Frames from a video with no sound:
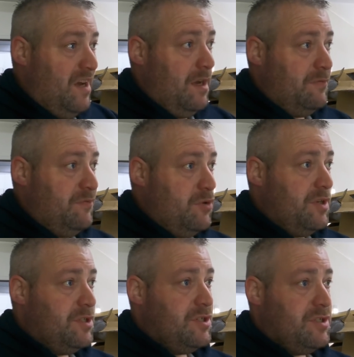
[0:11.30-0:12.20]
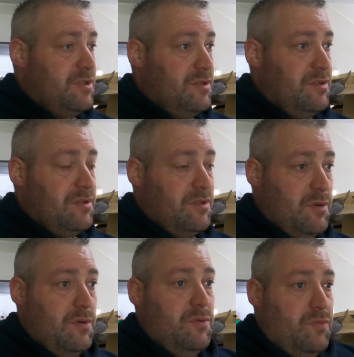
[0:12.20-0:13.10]
footage to
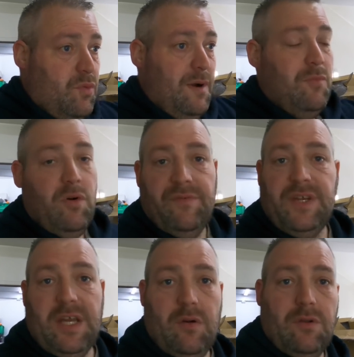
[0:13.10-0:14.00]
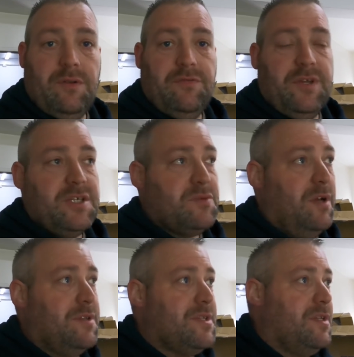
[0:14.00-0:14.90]
do one more video on the finished
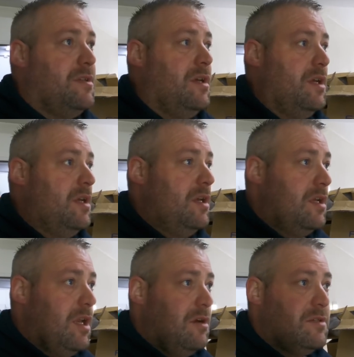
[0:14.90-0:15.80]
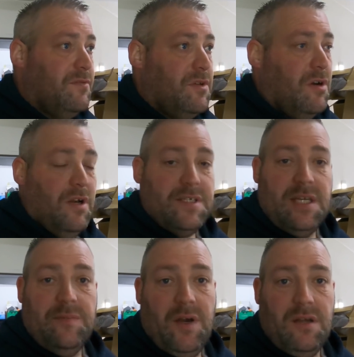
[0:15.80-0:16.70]
ones, and loads of you guys
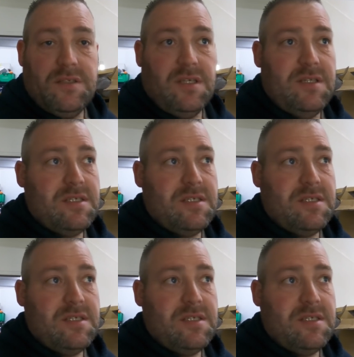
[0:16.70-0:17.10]
keep asking.